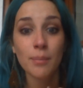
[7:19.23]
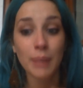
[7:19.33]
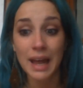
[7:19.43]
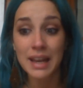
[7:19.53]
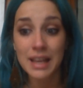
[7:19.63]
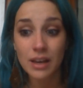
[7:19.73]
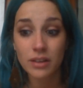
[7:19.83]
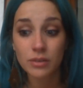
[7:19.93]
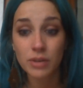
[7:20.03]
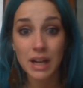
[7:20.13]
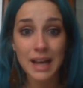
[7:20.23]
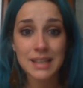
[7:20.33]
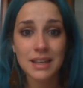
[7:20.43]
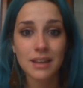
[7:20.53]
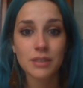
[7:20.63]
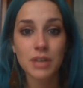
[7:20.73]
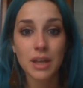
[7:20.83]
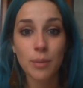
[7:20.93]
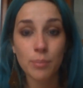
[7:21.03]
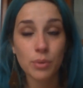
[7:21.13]
planning on relaxing and
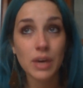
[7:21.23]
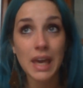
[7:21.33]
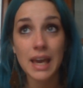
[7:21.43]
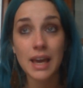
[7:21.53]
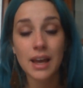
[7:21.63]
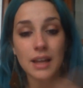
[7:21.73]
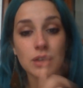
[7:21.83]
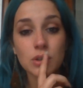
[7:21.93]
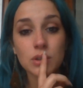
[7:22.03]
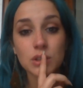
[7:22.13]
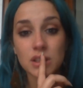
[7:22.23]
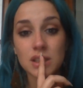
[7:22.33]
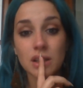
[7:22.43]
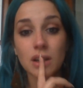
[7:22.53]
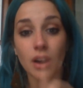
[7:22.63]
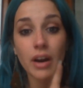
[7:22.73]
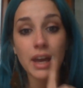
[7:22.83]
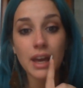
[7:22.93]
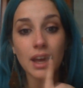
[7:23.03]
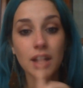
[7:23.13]
reading a book here, and you're just
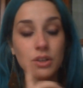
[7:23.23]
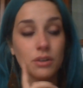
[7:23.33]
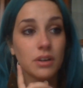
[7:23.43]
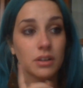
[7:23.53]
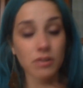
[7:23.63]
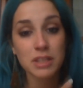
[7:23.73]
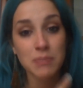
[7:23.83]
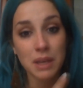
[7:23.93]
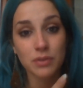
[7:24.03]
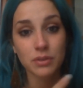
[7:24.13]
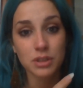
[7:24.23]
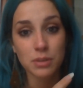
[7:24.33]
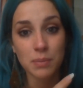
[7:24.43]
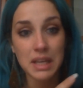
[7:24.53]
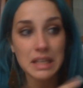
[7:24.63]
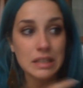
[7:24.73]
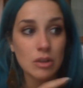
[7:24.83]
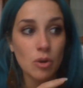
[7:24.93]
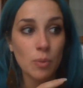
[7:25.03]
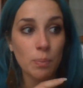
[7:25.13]
annoying and you're unrespectful to me,
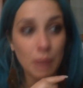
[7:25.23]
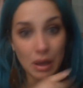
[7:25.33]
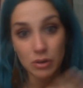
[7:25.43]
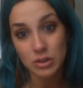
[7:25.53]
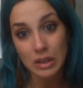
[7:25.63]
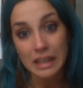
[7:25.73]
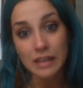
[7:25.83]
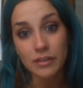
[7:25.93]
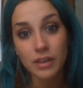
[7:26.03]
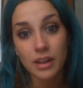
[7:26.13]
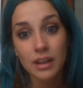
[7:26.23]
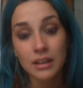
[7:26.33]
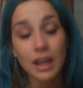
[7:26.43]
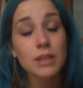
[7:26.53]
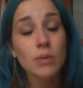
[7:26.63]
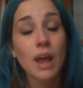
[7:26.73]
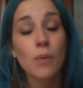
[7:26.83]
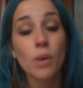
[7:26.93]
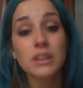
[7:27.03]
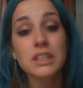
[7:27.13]
so could you leave? That's what
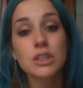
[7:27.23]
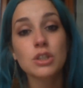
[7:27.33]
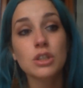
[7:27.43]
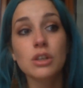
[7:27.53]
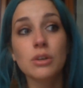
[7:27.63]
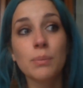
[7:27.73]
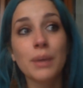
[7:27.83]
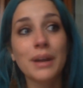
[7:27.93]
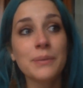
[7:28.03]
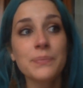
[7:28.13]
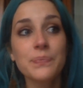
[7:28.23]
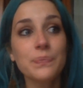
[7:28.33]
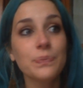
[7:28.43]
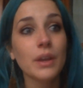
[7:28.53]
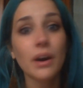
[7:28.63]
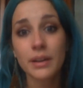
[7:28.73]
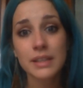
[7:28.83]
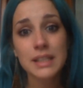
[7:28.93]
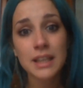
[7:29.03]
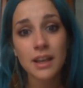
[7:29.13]
I wanted to do, but
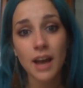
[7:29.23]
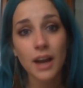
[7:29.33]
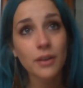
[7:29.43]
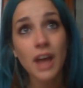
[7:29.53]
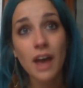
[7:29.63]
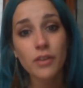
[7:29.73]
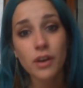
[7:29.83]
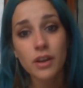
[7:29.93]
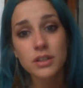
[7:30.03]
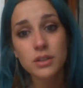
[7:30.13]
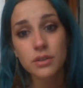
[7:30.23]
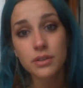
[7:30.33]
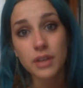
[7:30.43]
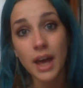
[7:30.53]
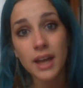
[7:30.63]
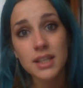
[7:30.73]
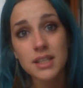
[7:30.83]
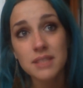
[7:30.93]
honestly, I don't have the guts to do that.